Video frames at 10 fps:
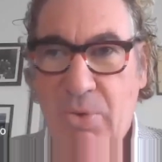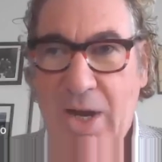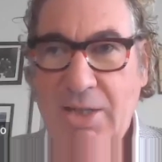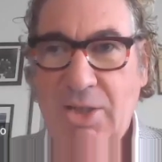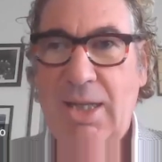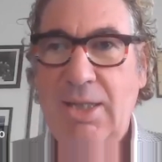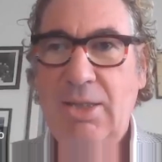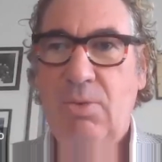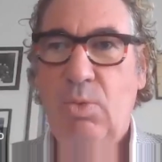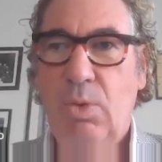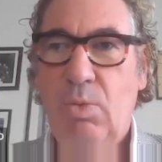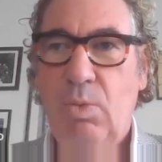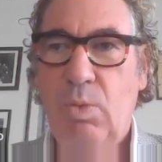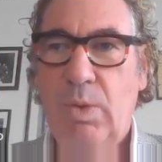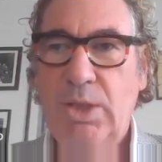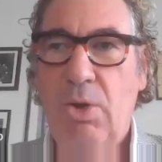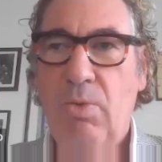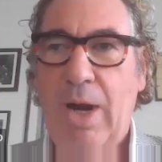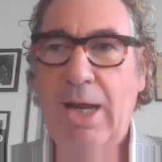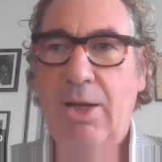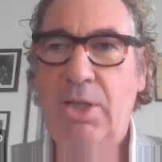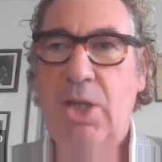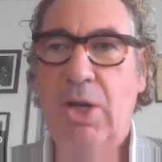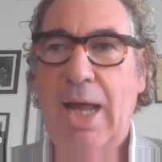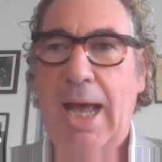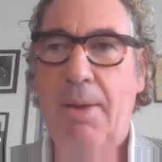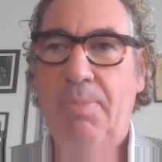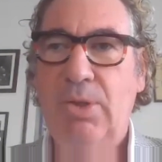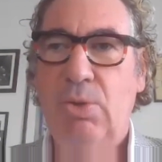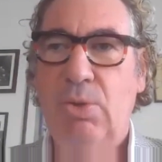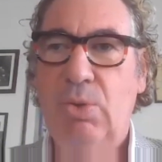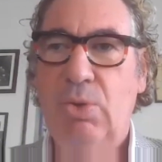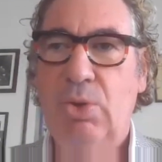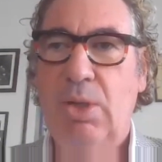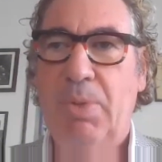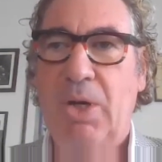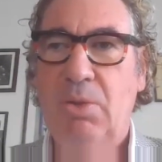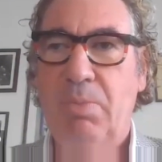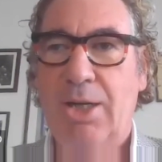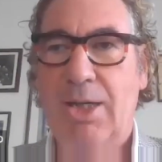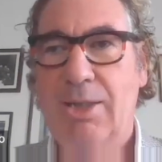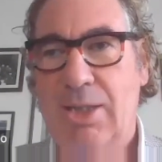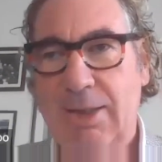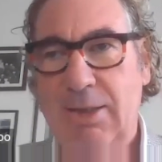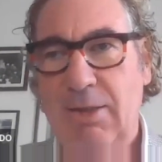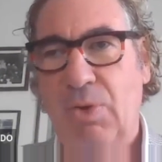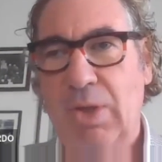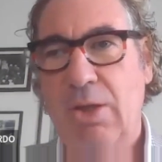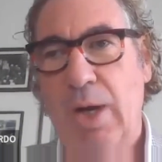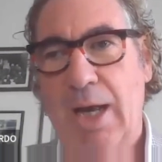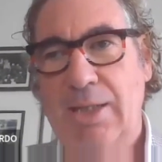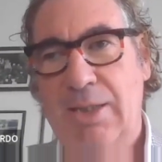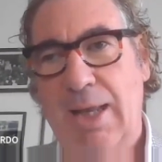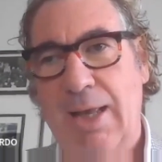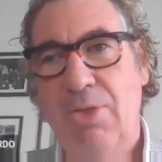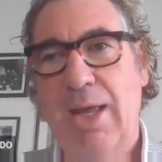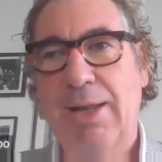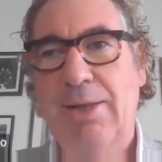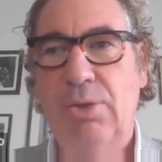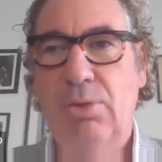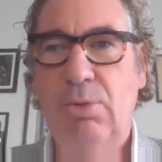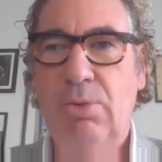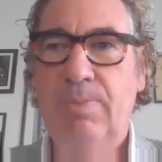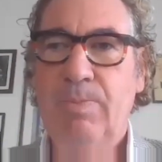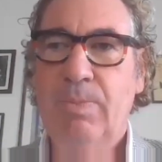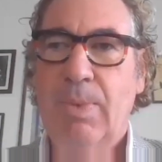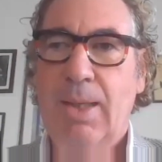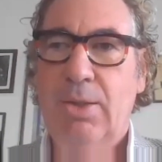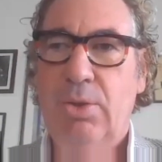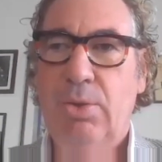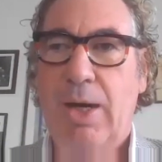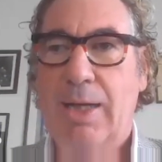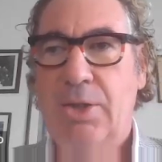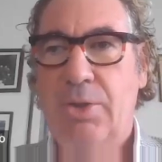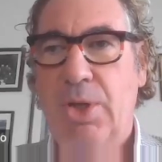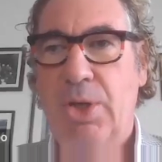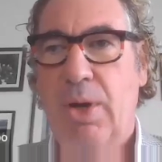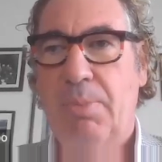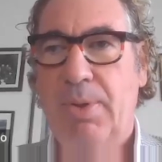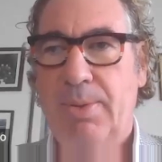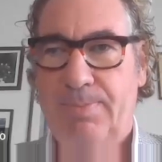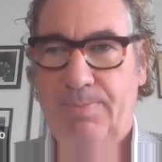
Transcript: Now he's president. What do you reckon is going to happen to the bond market, starting from the US and then to us, to Europe?